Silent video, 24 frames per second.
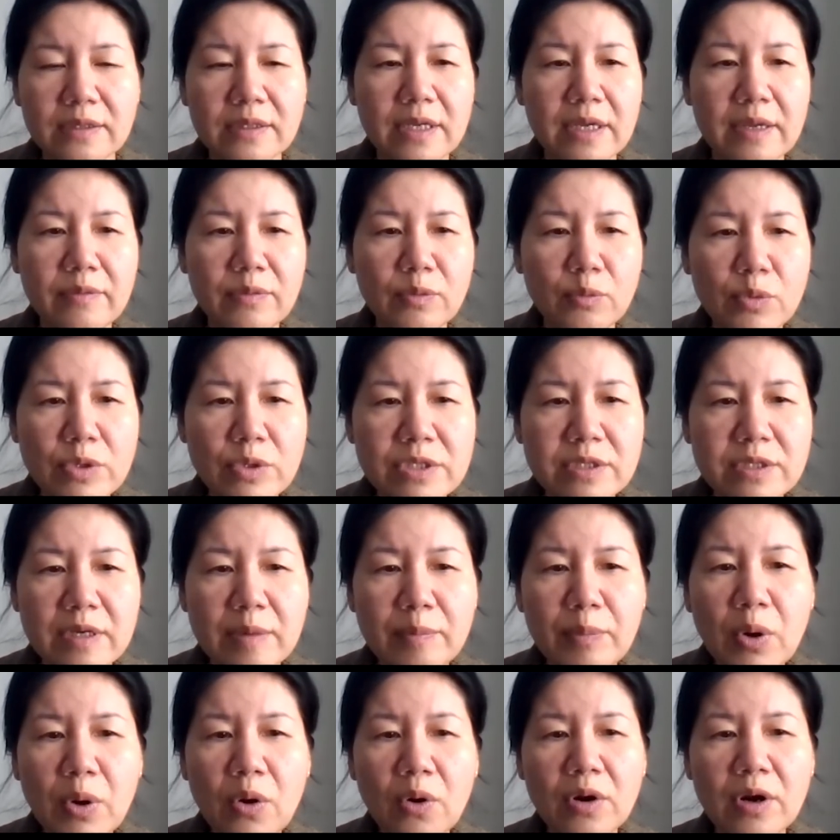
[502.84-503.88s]
then with the
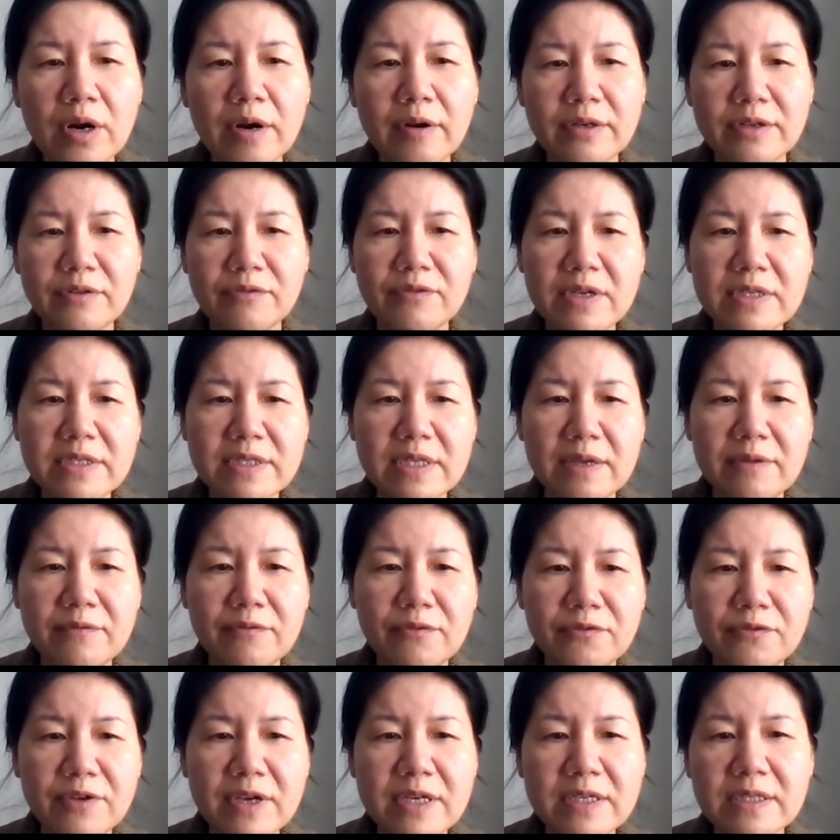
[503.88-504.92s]
polar defense
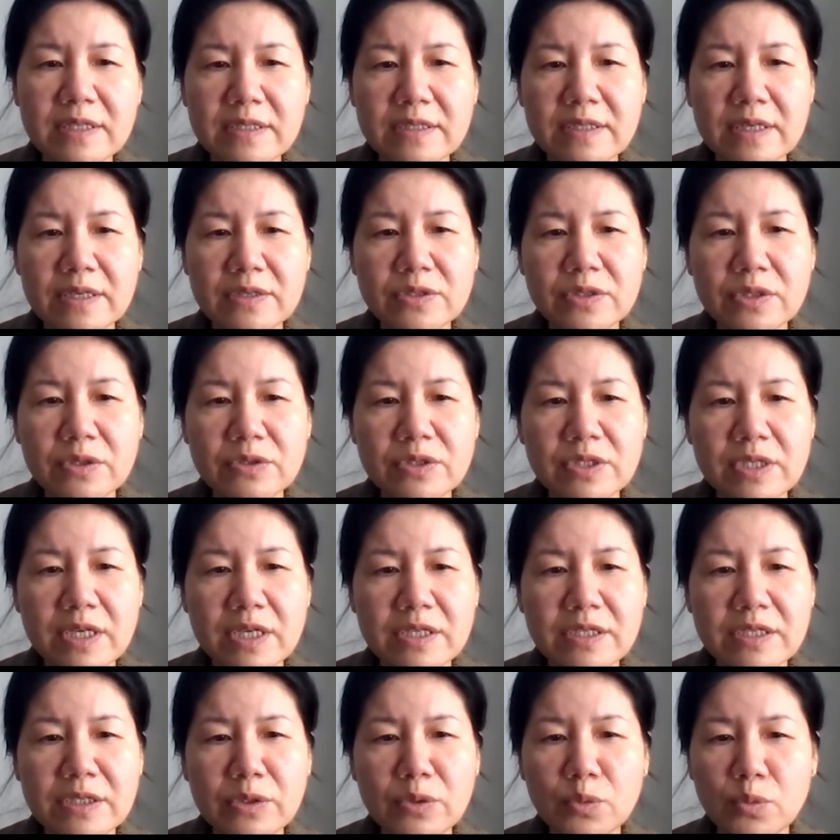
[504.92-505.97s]
phases
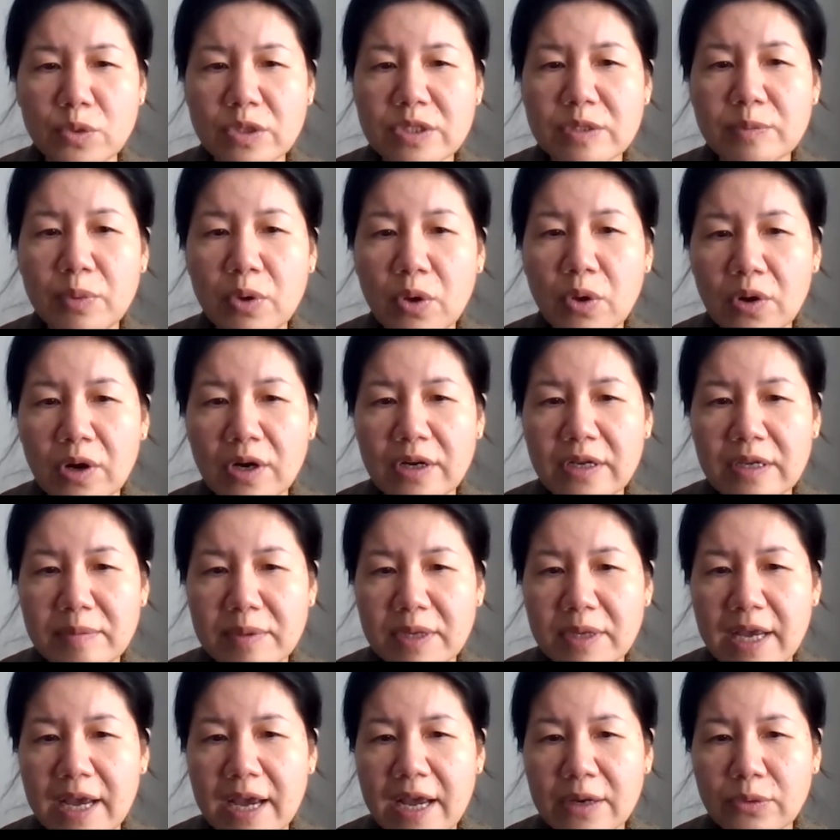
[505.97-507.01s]
associating with polar
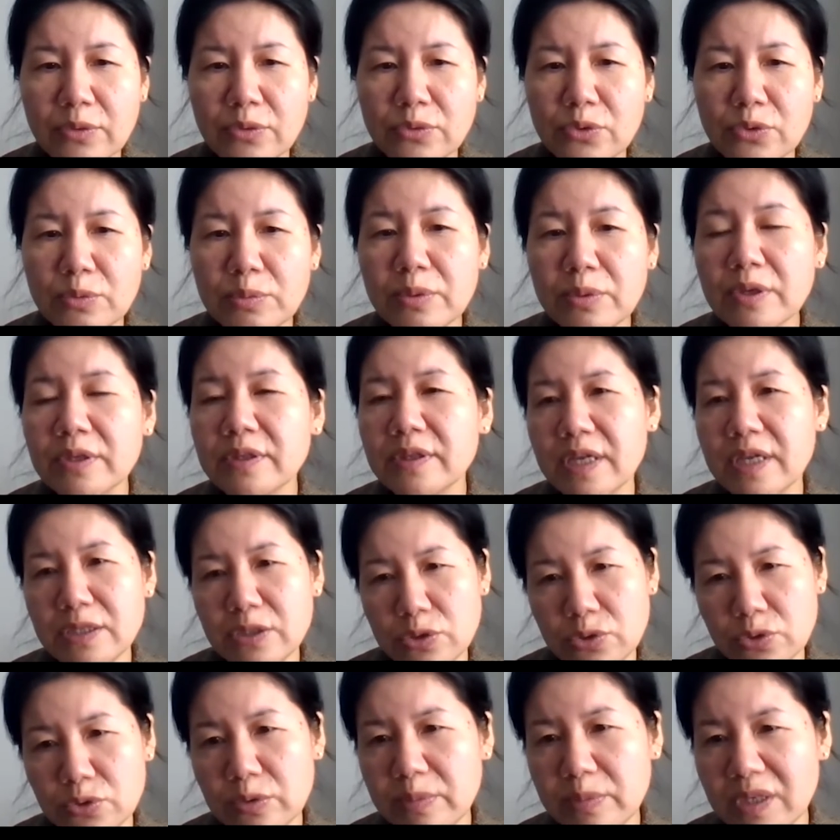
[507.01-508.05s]
lipid head group, then it
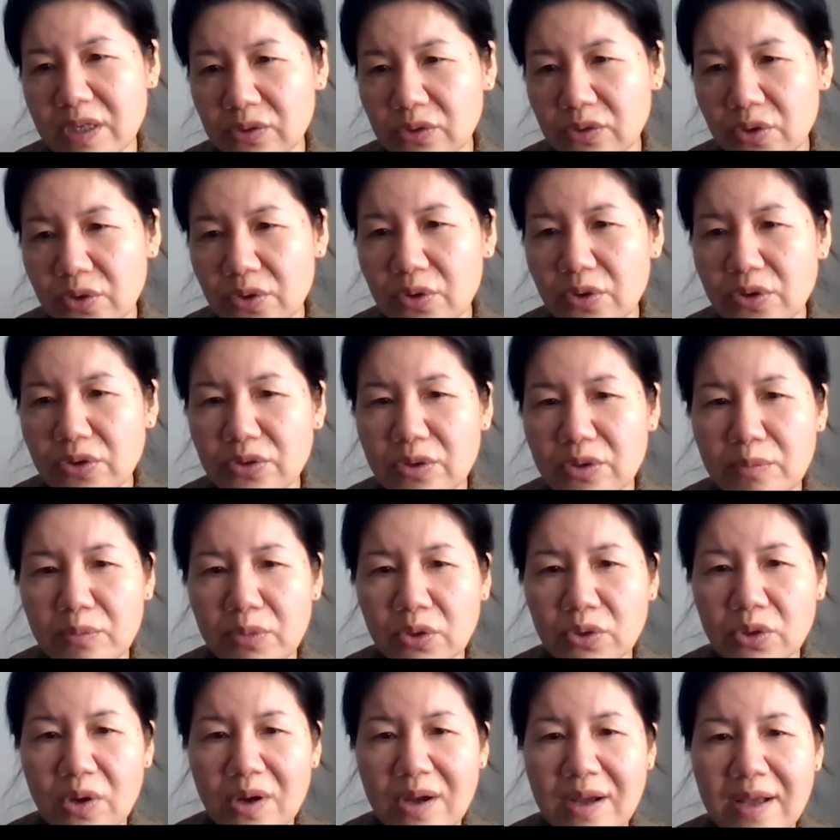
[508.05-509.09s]
should be the toroidal
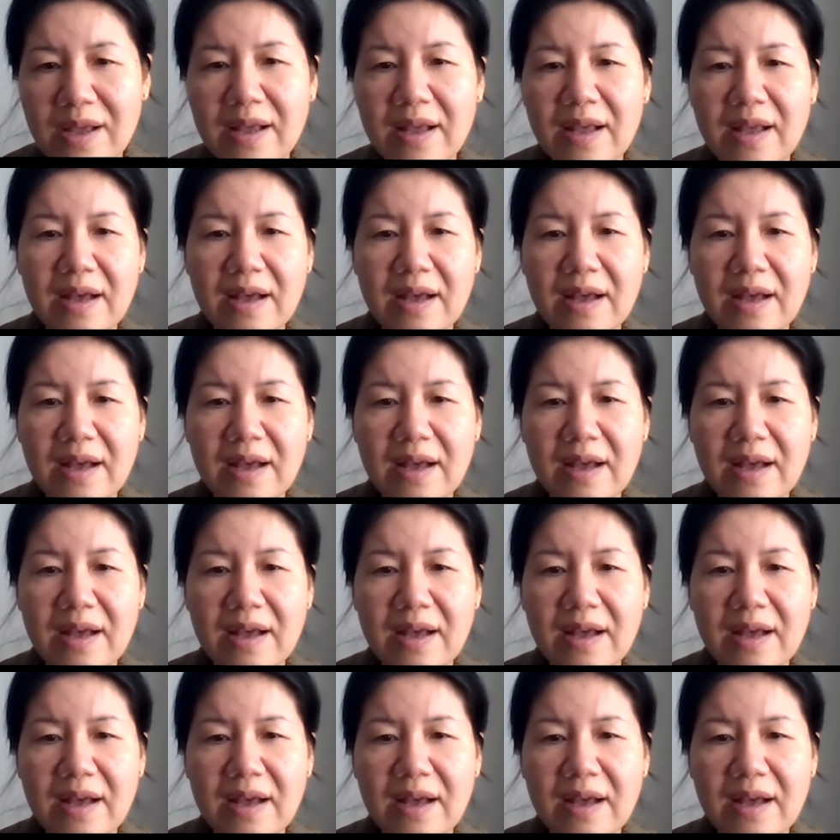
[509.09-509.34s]
model.